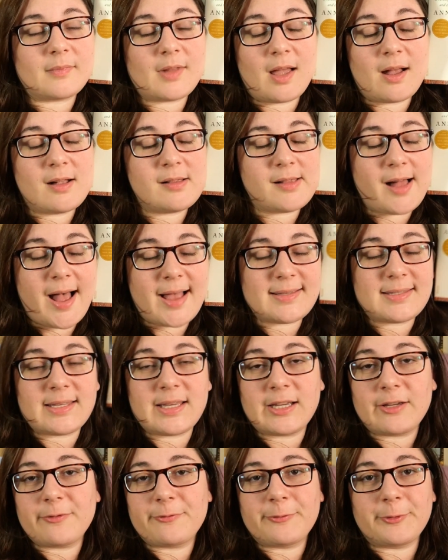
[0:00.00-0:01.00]

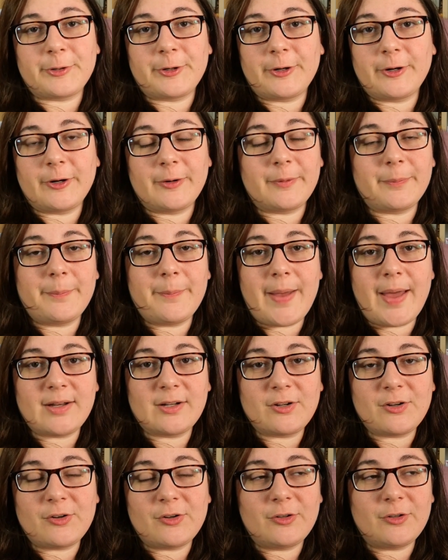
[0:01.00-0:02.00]
classic for
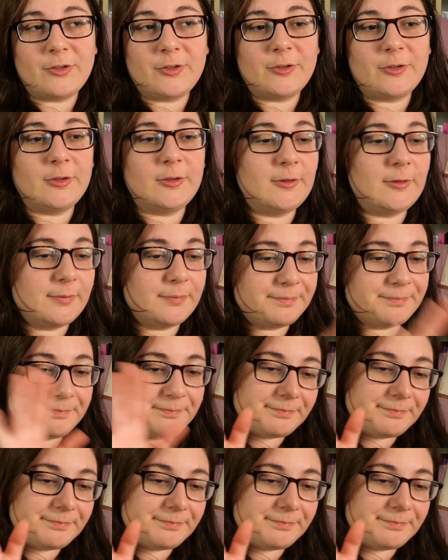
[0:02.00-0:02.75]
medical